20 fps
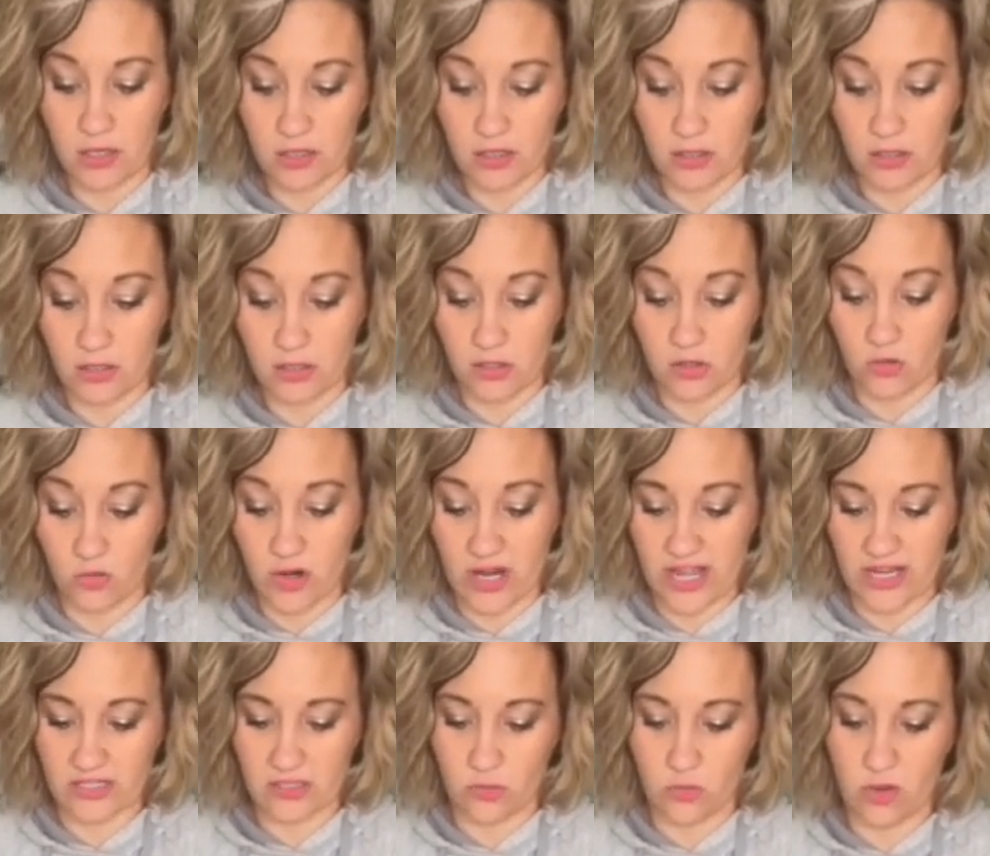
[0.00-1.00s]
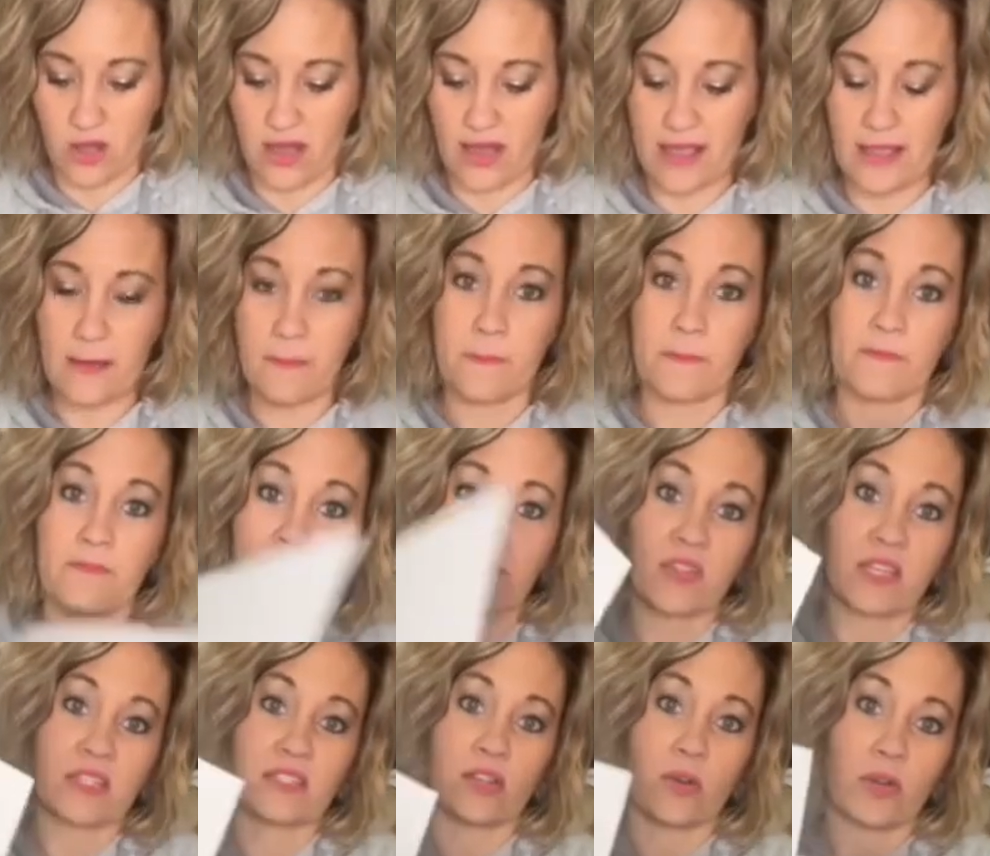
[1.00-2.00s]
correct, okay?
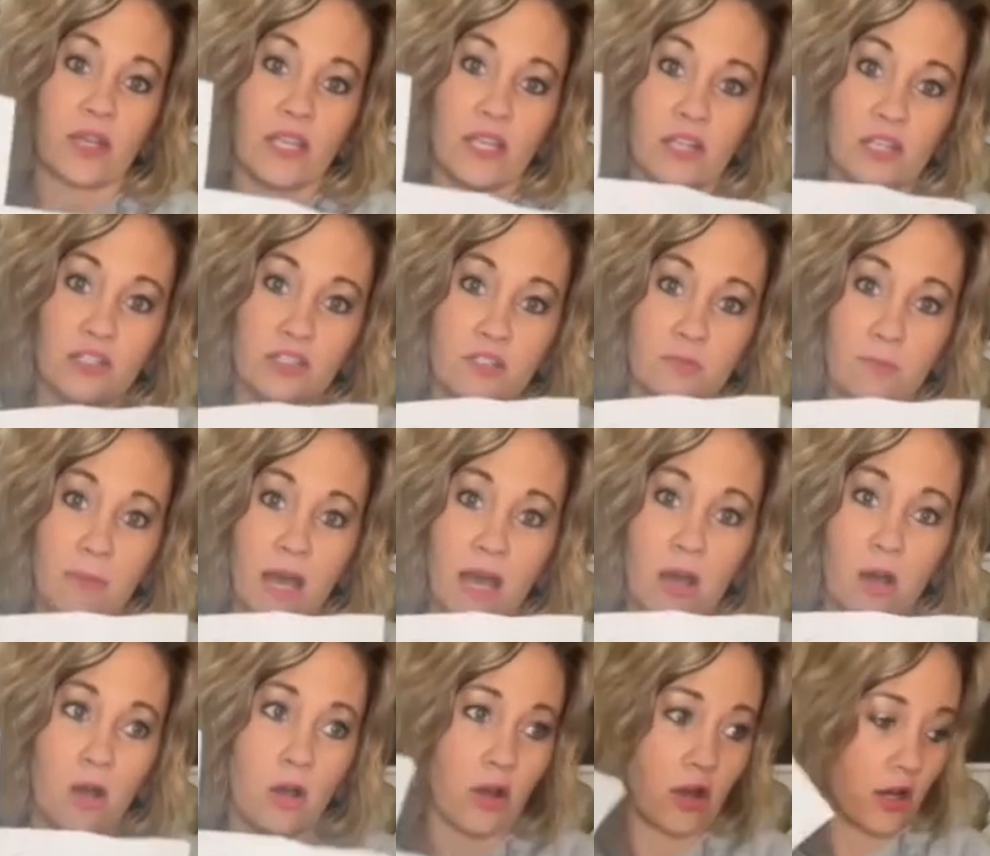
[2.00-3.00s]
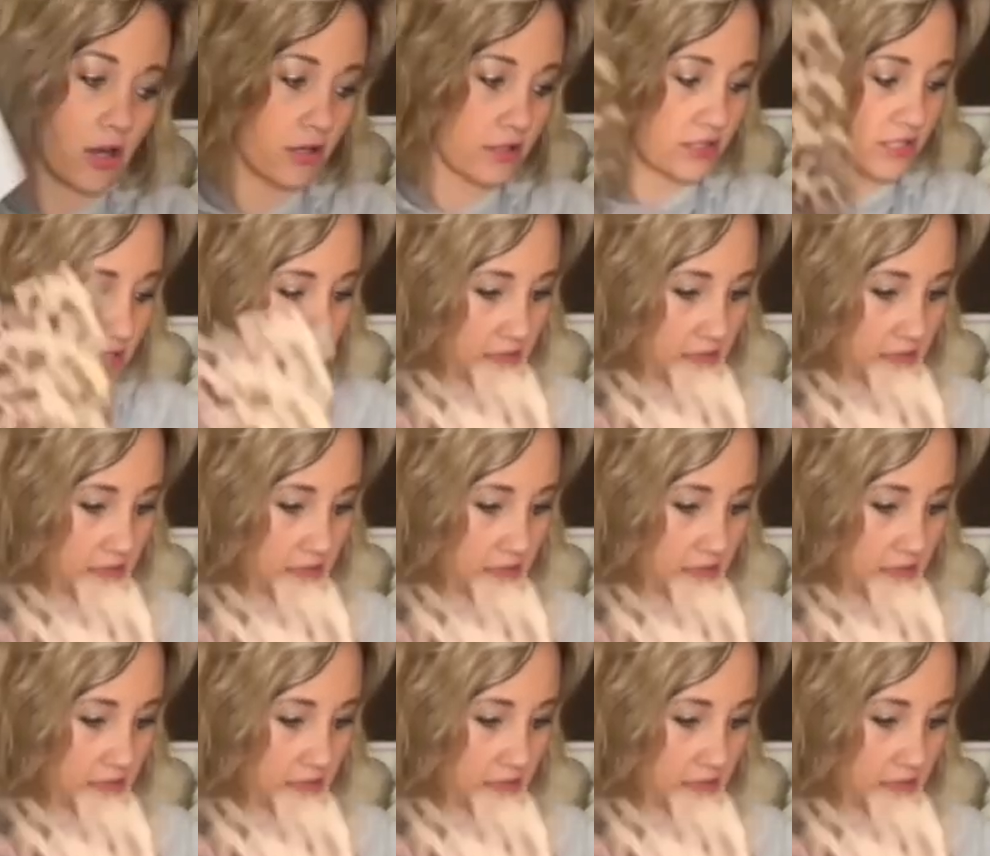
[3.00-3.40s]
So here's my heart.